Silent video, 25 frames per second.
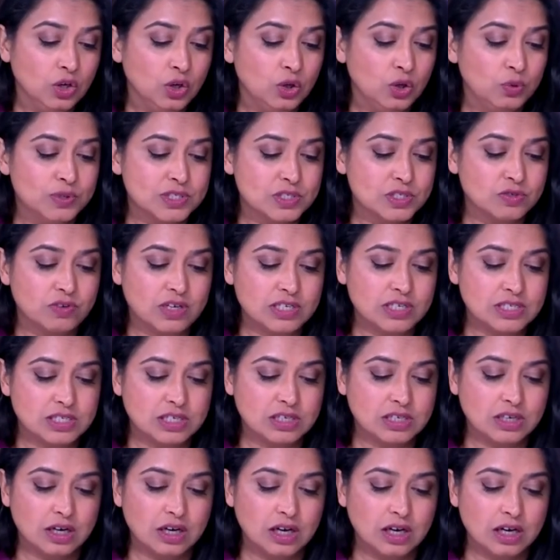who was
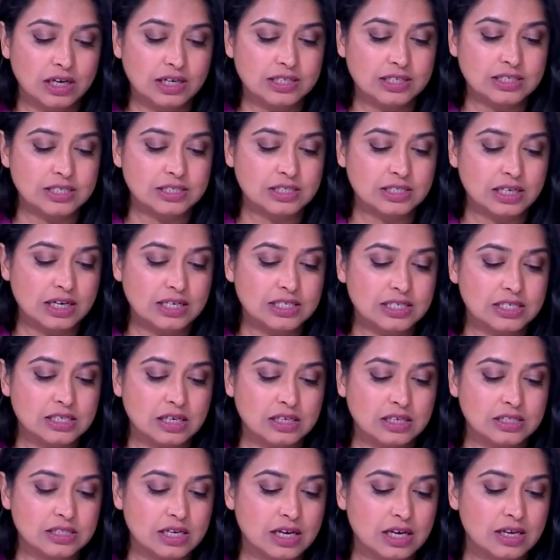arrested earlier today,
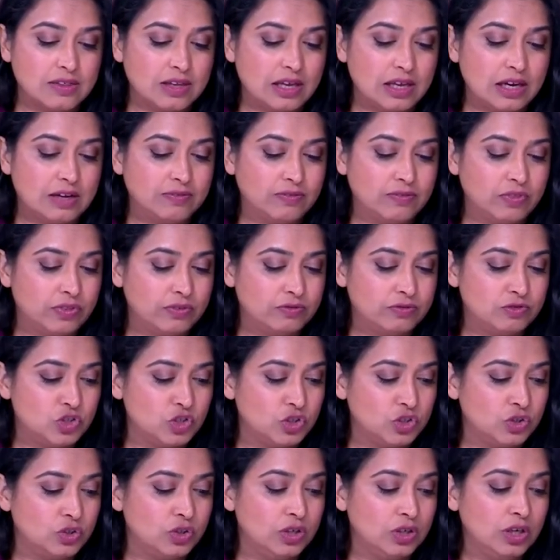Sunday the 11th of
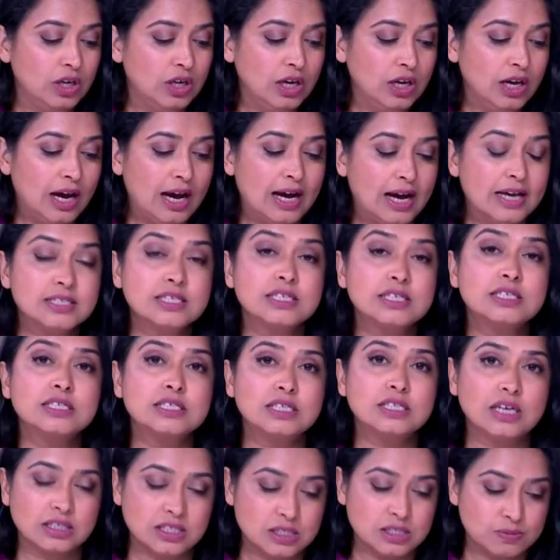June, as a
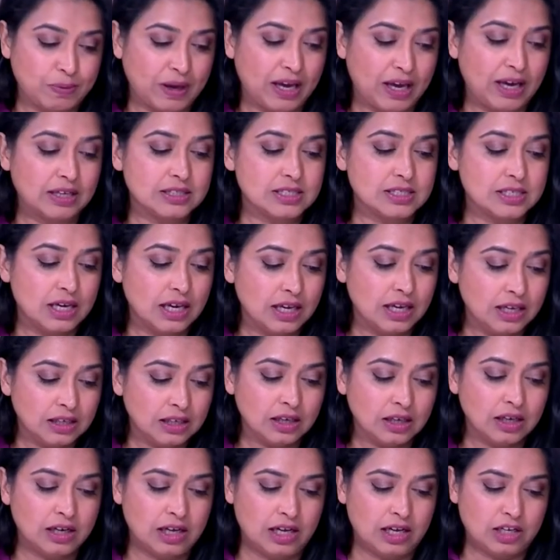suspect
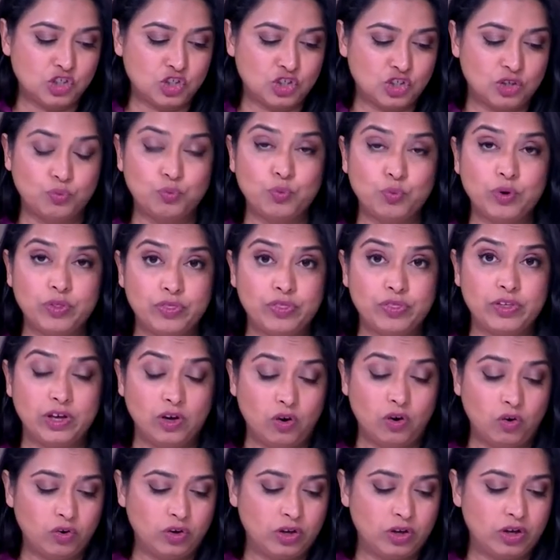in connection with
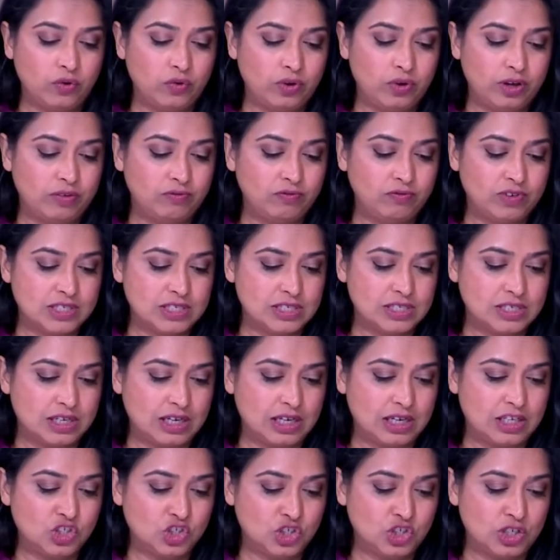the ongoing
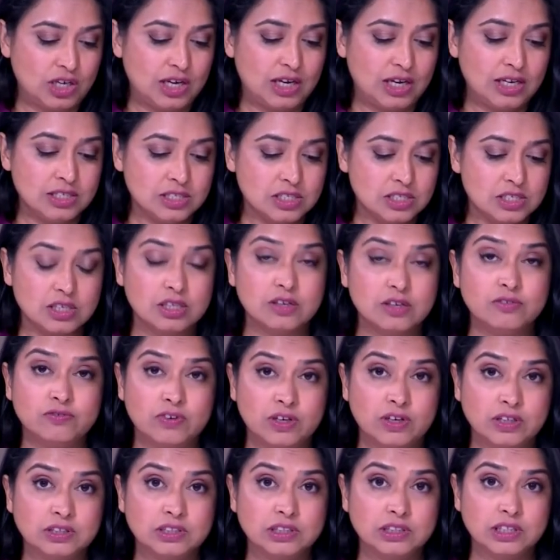investigation into the
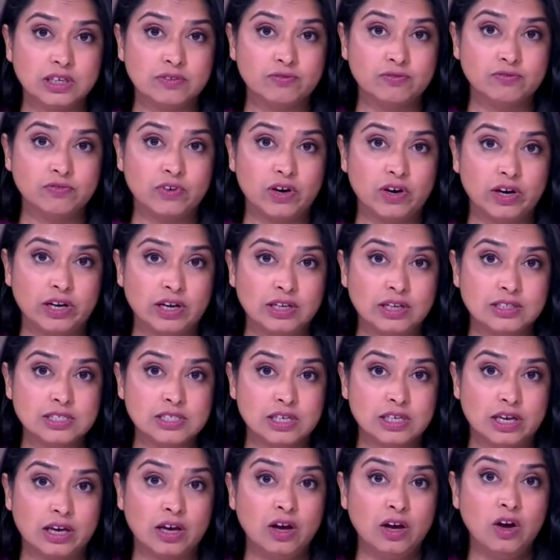funding and
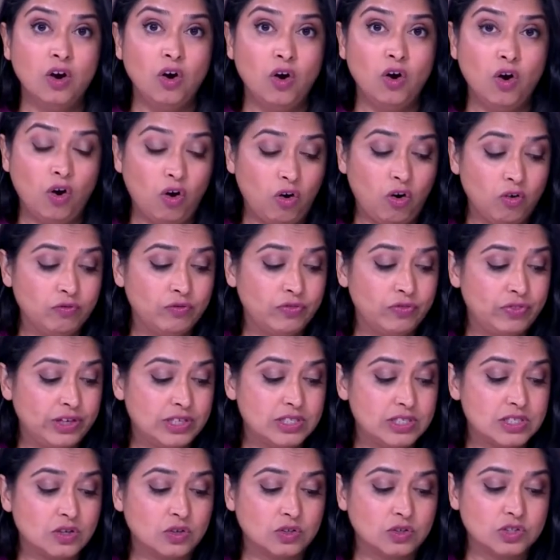financing of
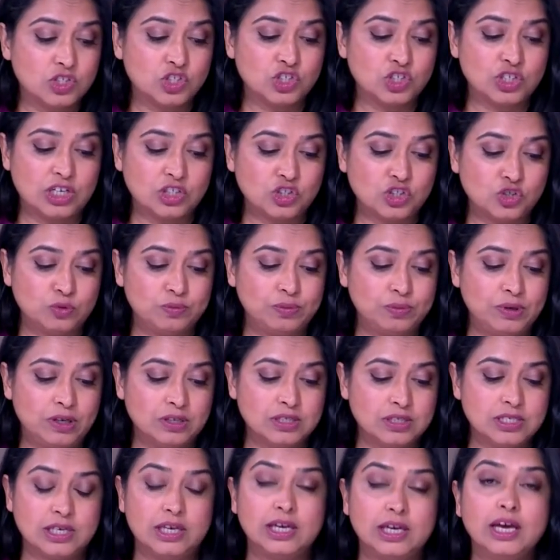the Scottish National
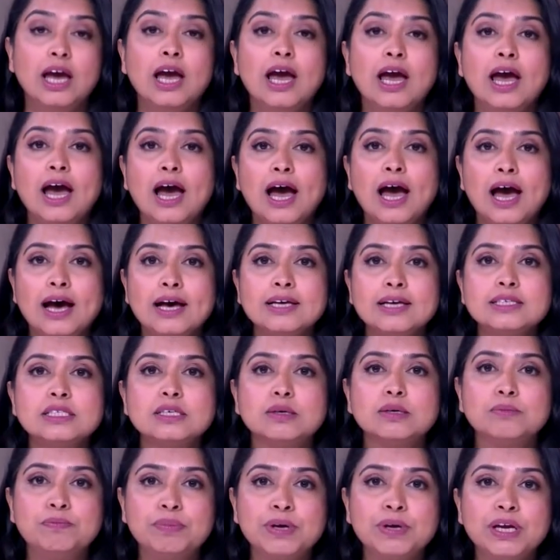Party,
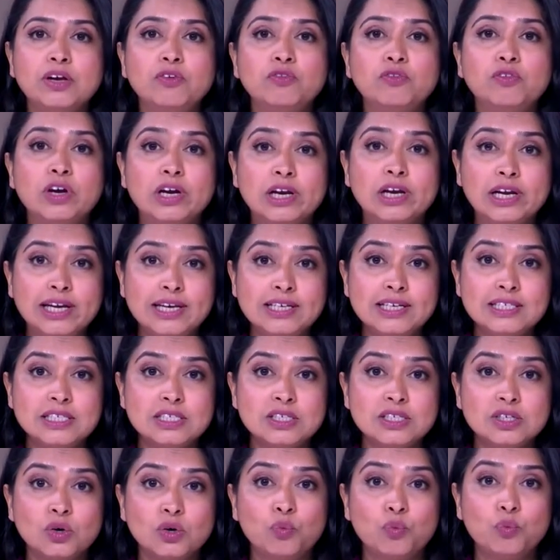has been
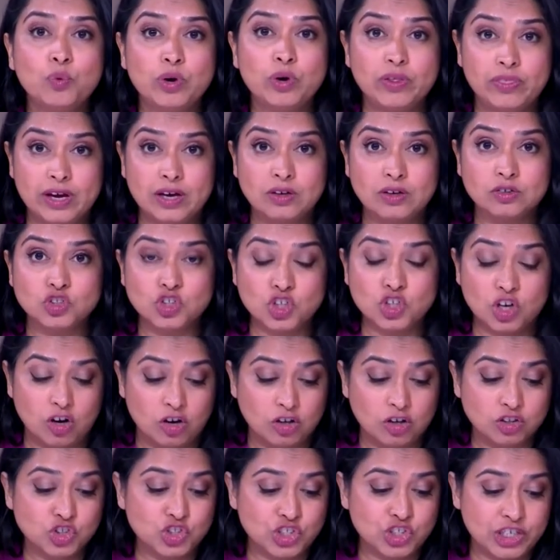released without
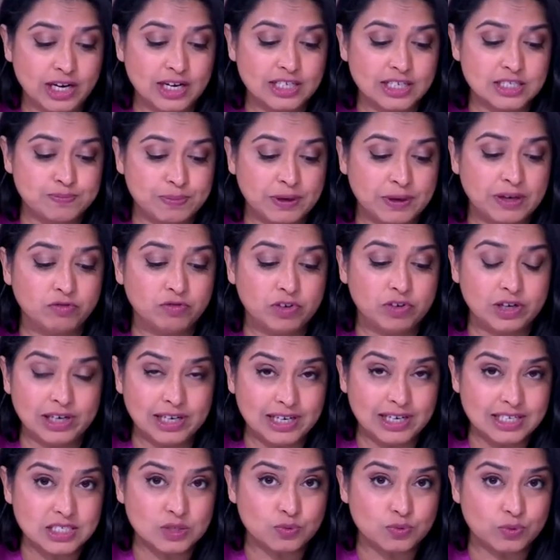charge. She has been
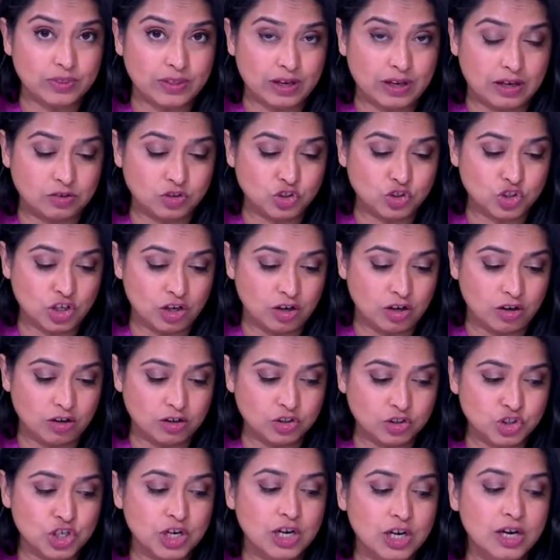released without
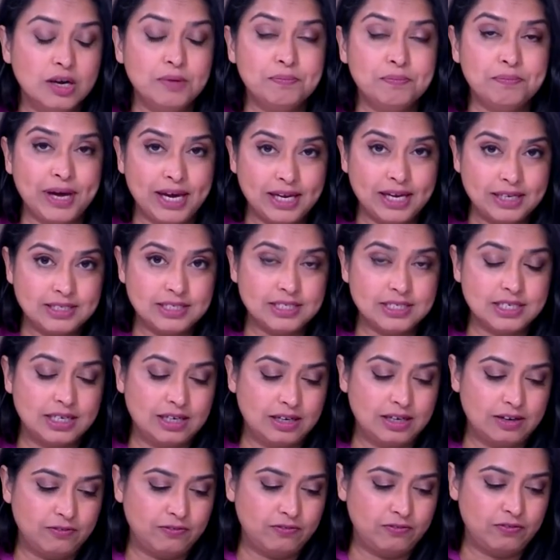charge
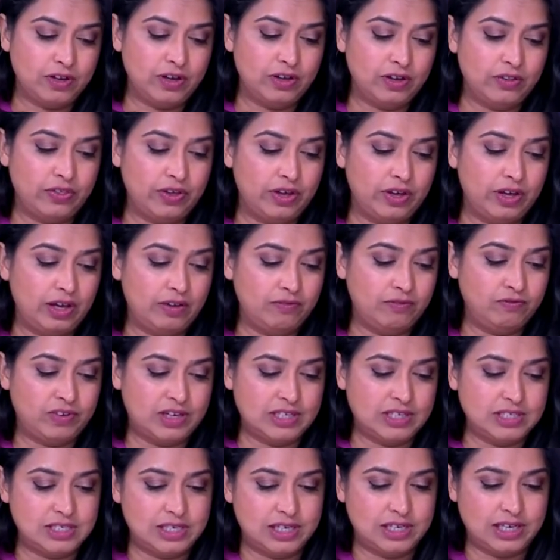pending further
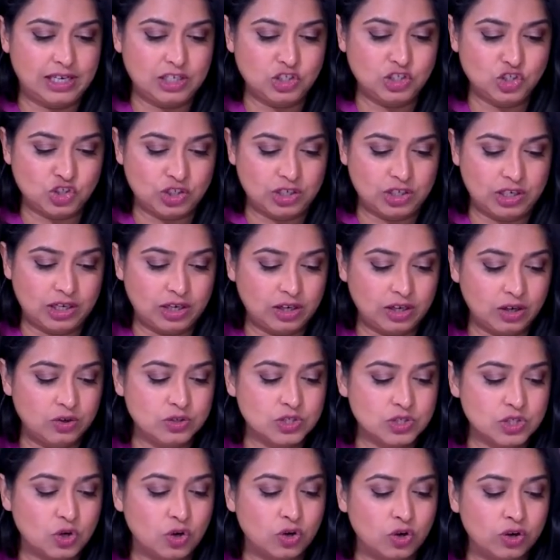investigation. It
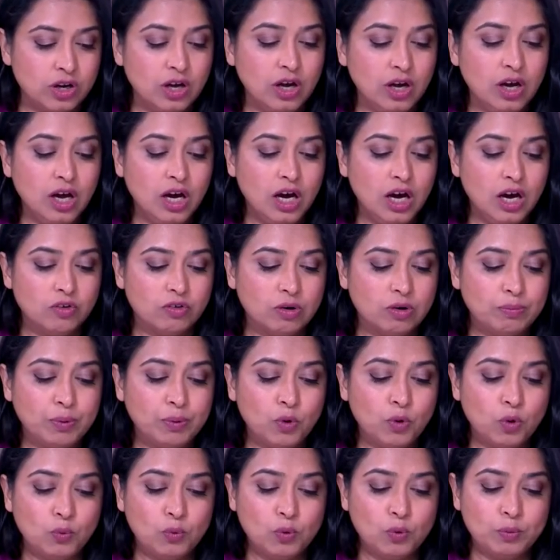goes on, a
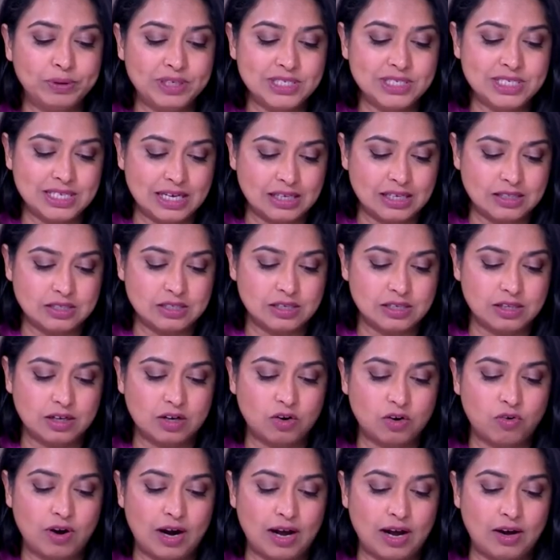report will be sent to the
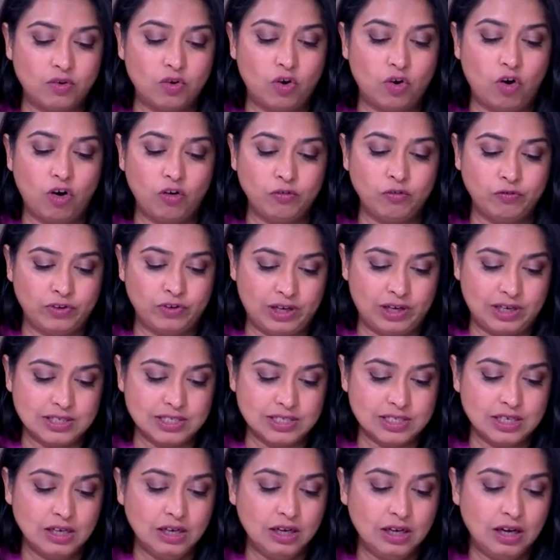Crown
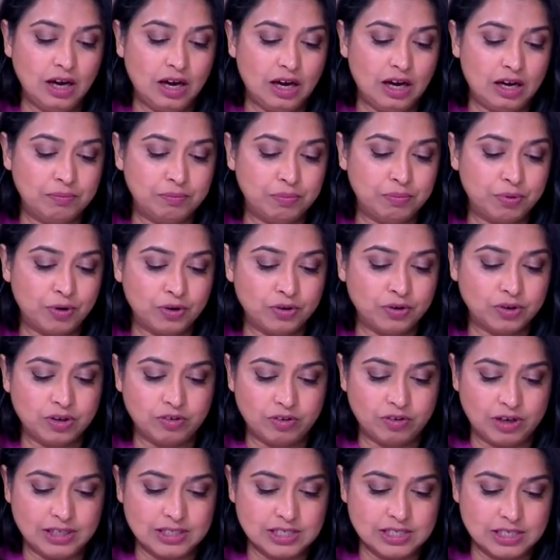Office and
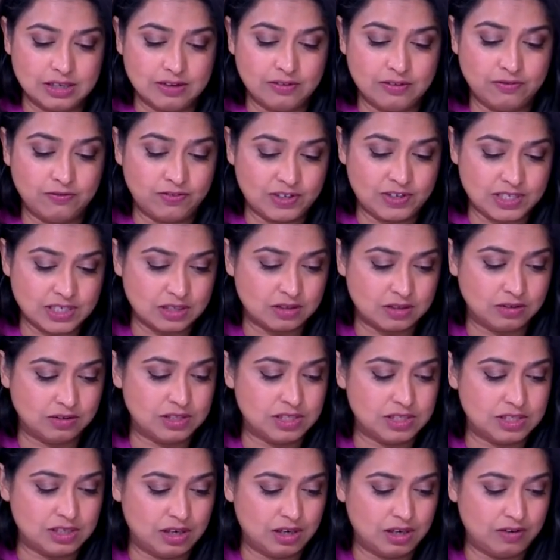Procurator Fiscal
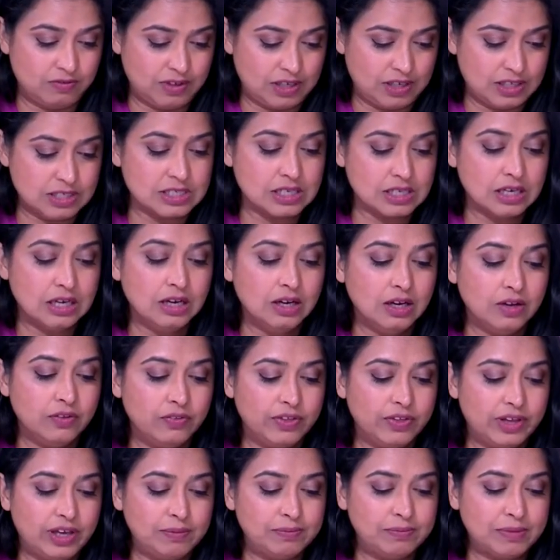Service.
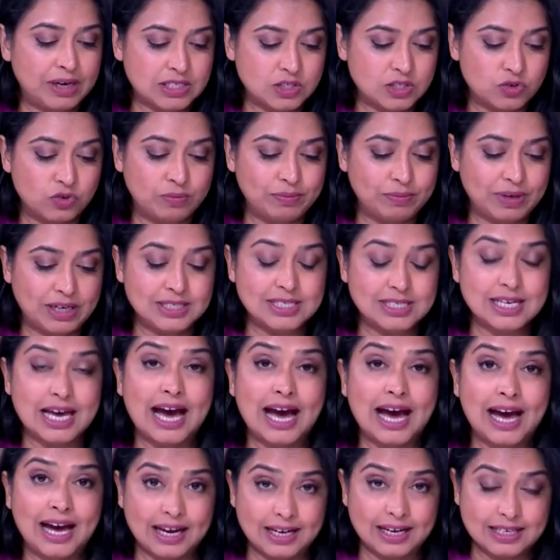The matter remains
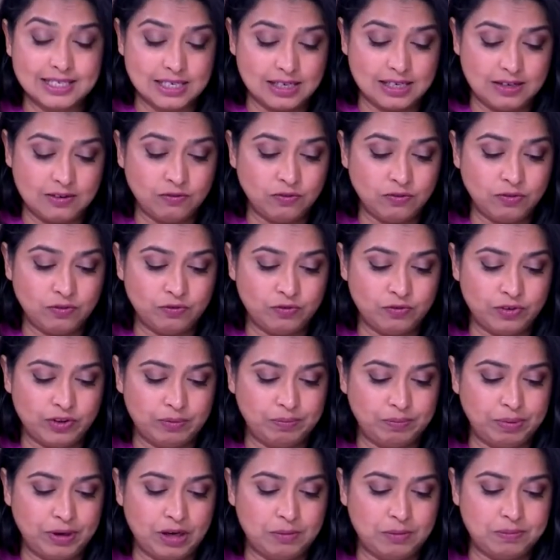active for
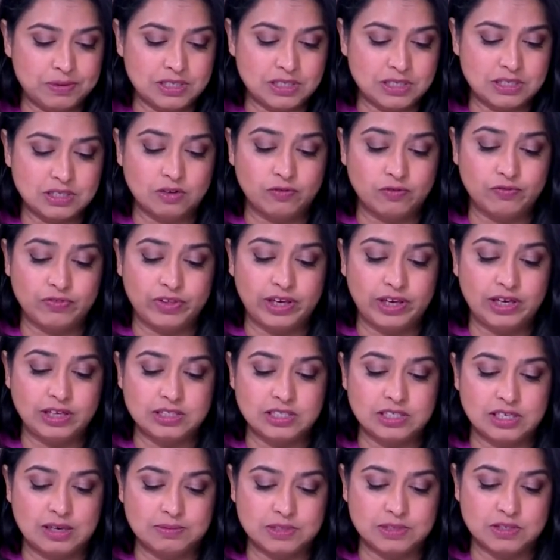the purposes of the
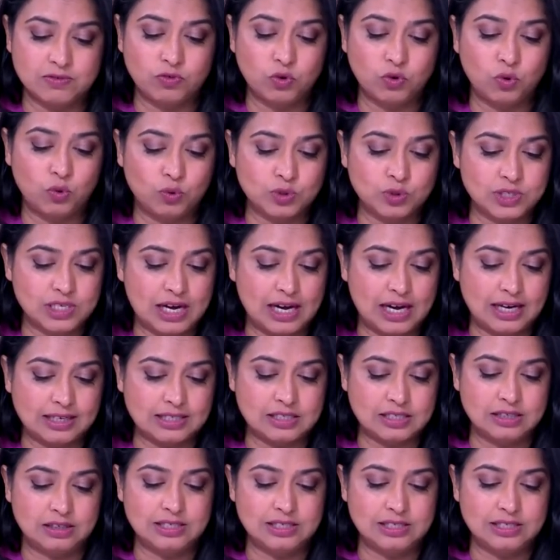Contempt of Court Act